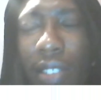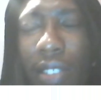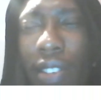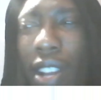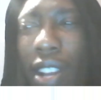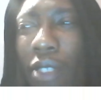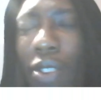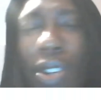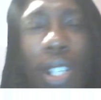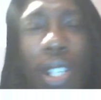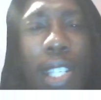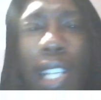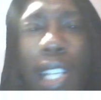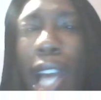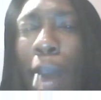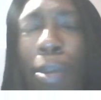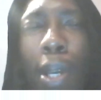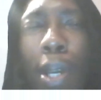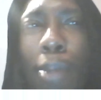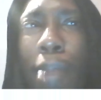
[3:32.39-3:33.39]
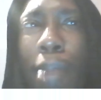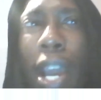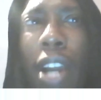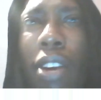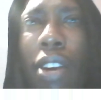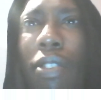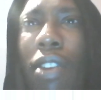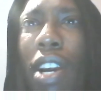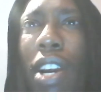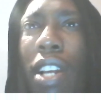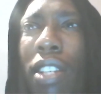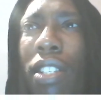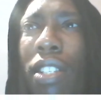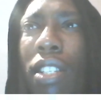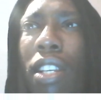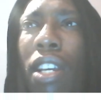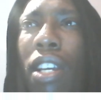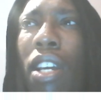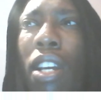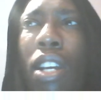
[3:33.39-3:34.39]
Okay, if you're slapping a bag of rice,
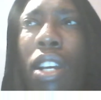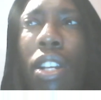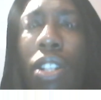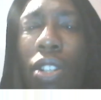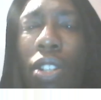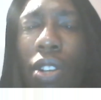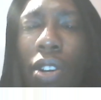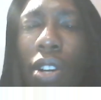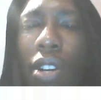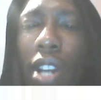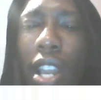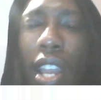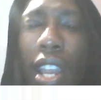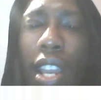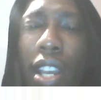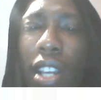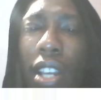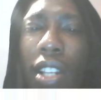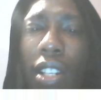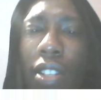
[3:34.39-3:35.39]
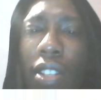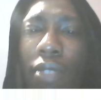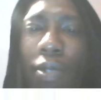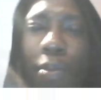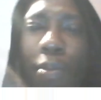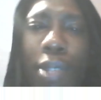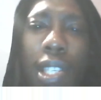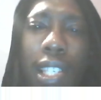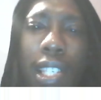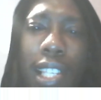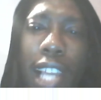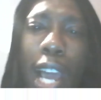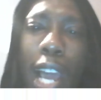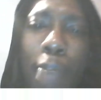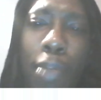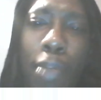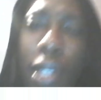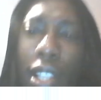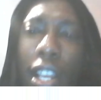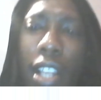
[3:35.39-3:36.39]
your hand from
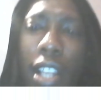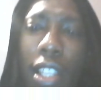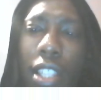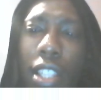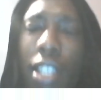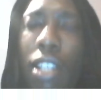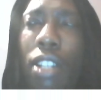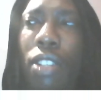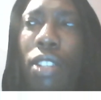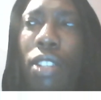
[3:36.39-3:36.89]
slapping that thing